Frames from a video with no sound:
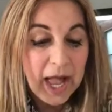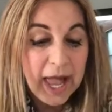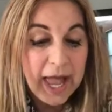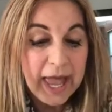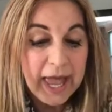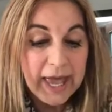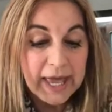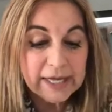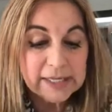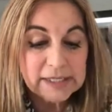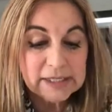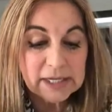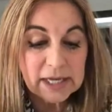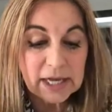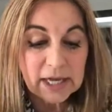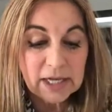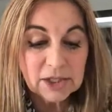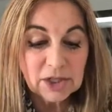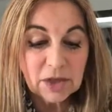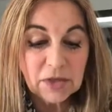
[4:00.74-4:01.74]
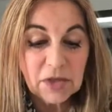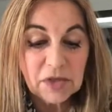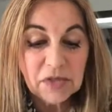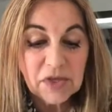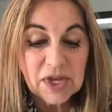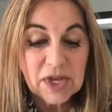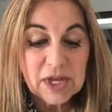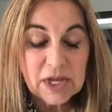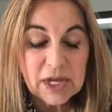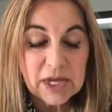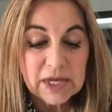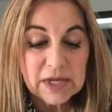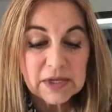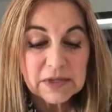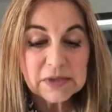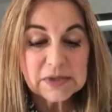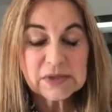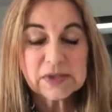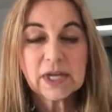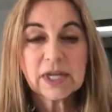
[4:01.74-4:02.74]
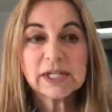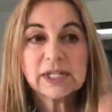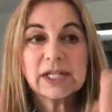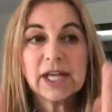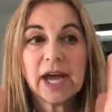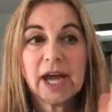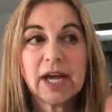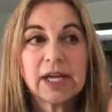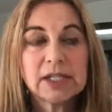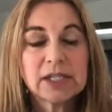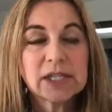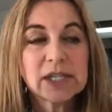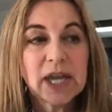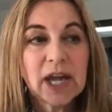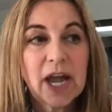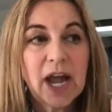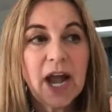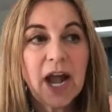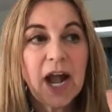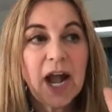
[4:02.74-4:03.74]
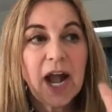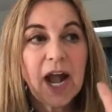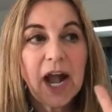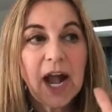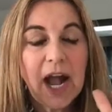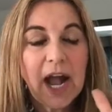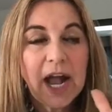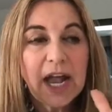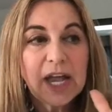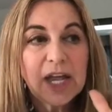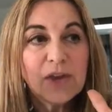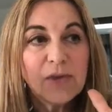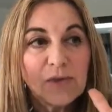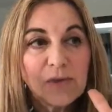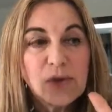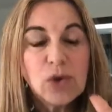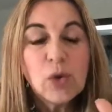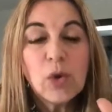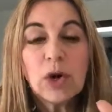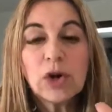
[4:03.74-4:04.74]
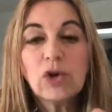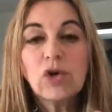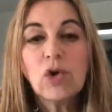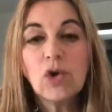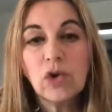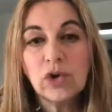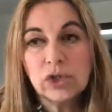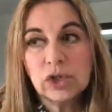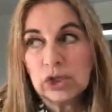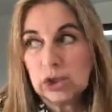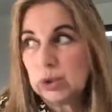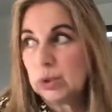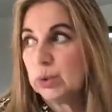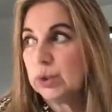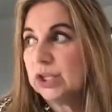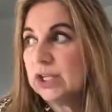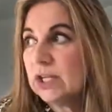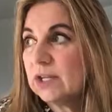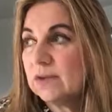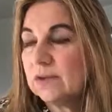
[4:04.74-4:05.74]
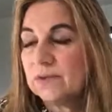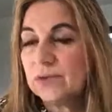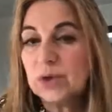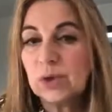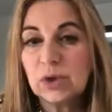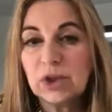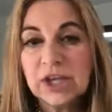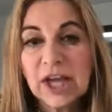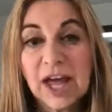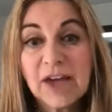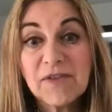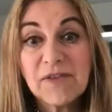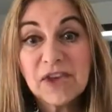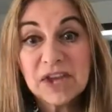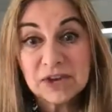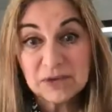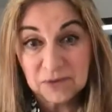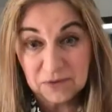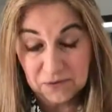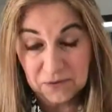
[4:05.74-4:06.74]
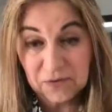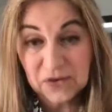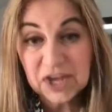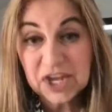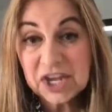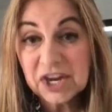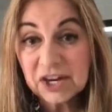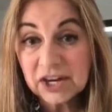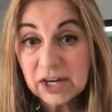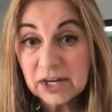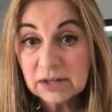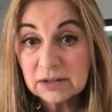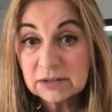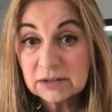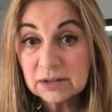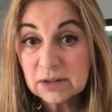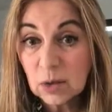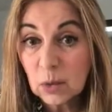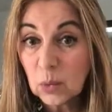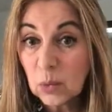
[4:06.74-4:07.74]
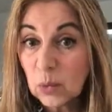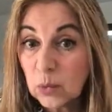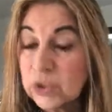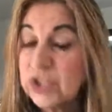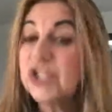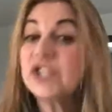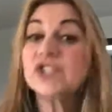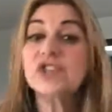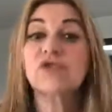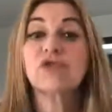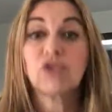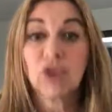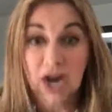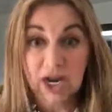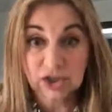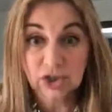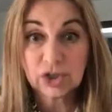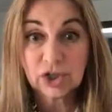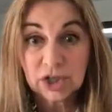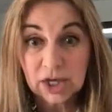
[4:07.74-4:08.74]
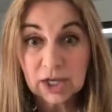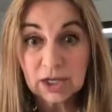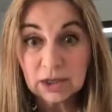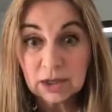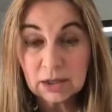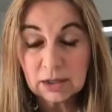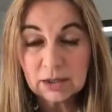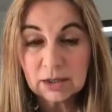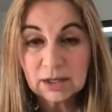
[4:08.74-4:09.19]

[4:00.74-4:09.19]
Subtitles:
And another thing is that if you are going to live your life in fear, which is irrational,